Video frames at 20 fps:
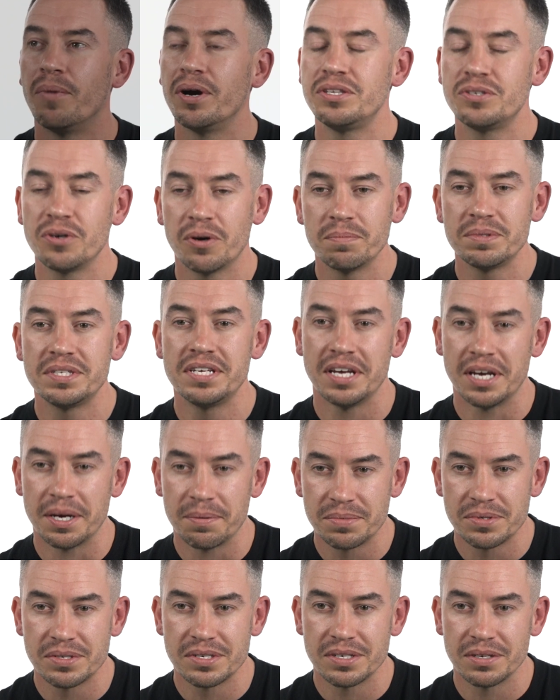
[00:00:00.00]
My top
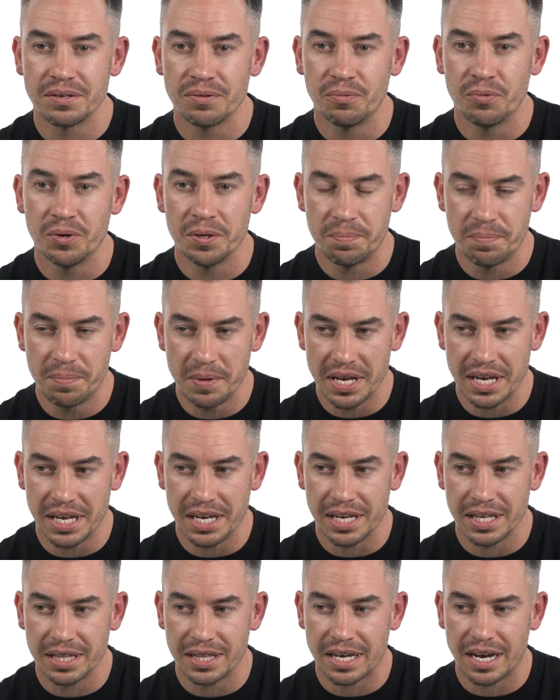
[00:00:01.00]
tips would
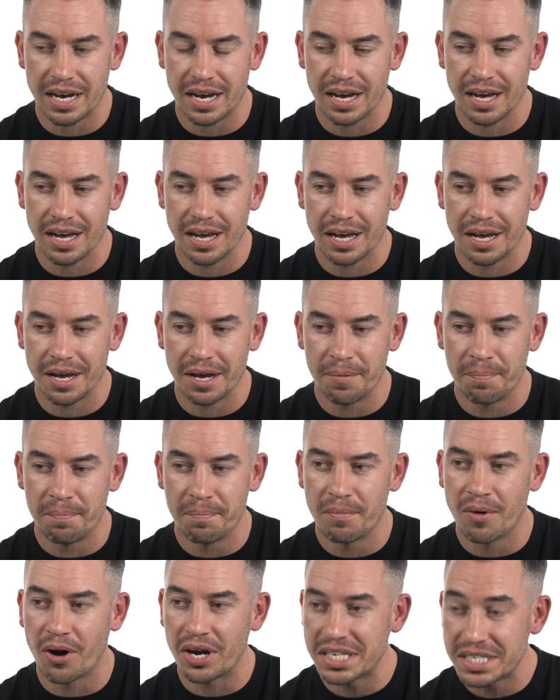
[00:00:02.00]
be that
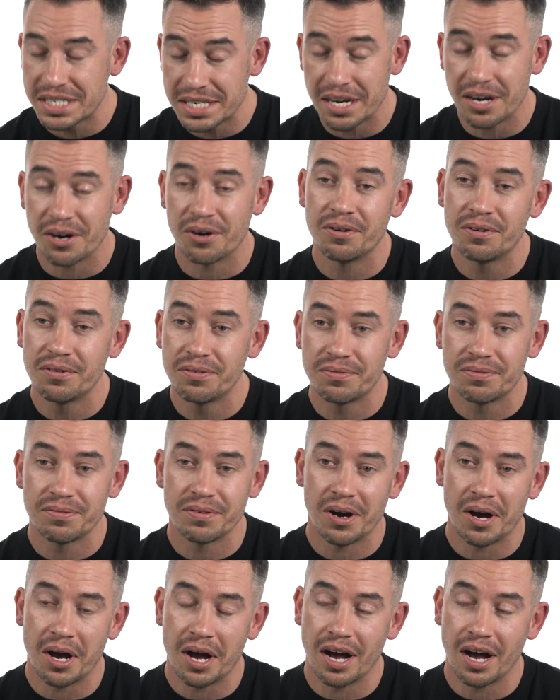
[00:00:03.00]
myself,